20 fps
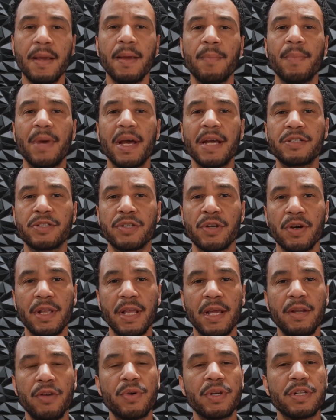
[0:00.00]
make sure
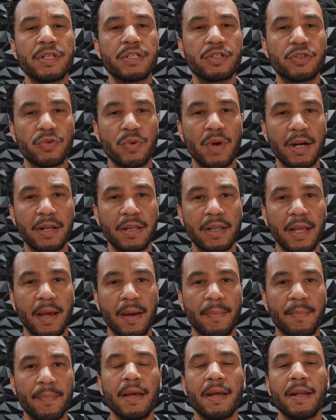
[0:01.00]
that you instruct
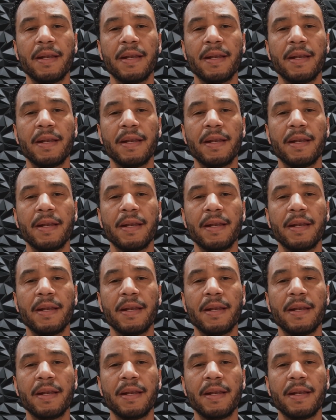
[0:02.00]
them